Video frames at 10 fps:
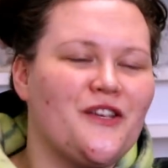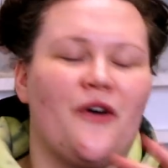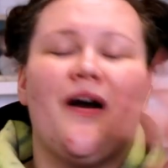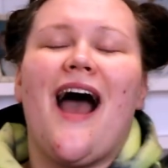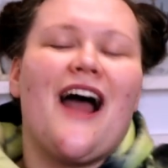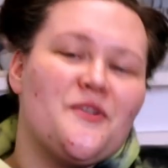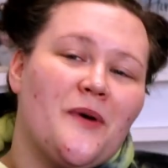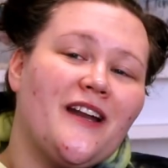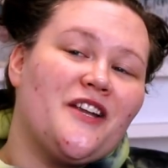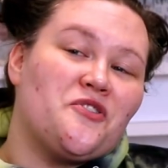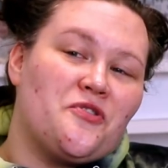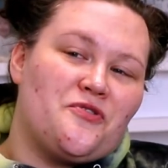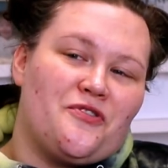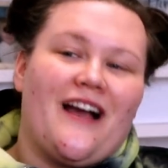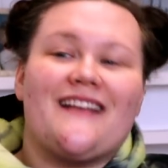So I just wanted to
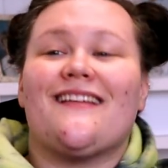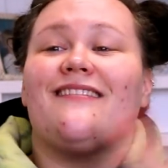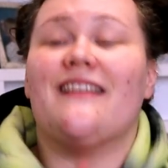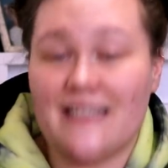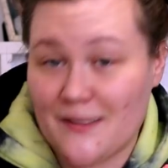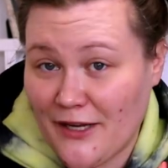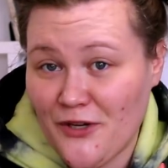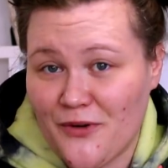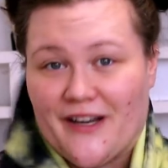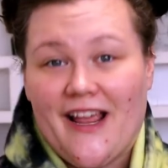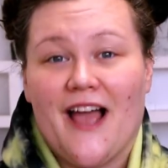introduce you guys. This is my new hoodie.